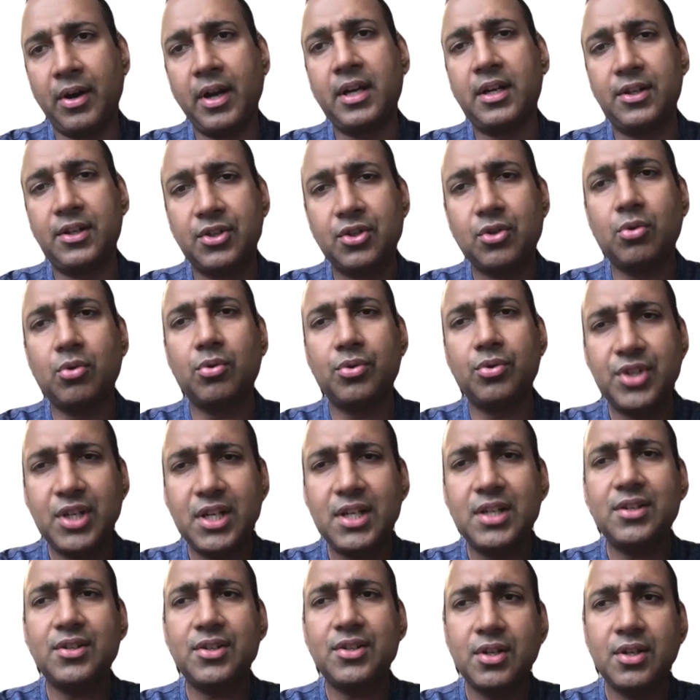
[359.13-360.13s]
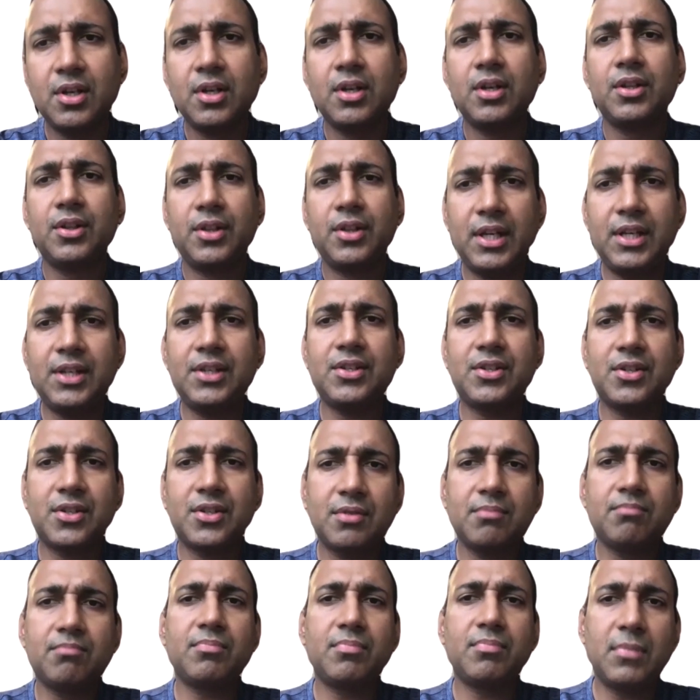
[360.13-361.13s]
It's going to change things,
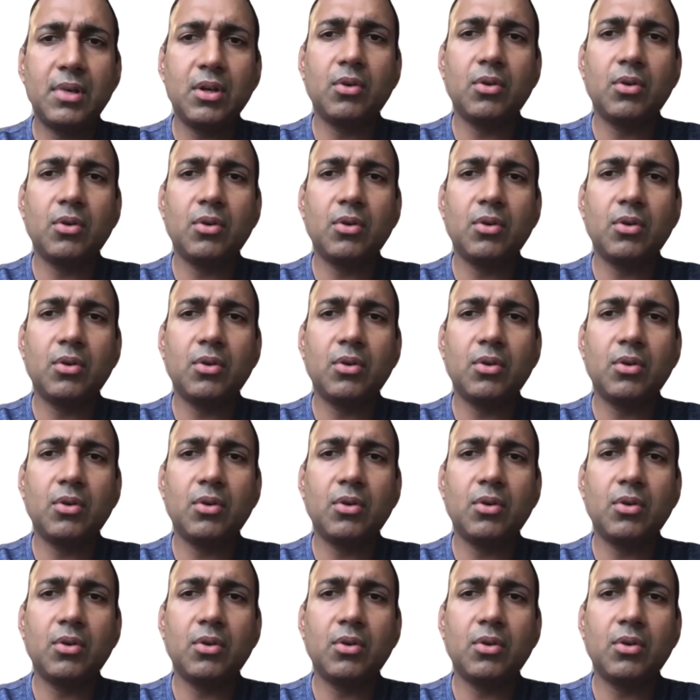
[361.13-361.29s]
you know,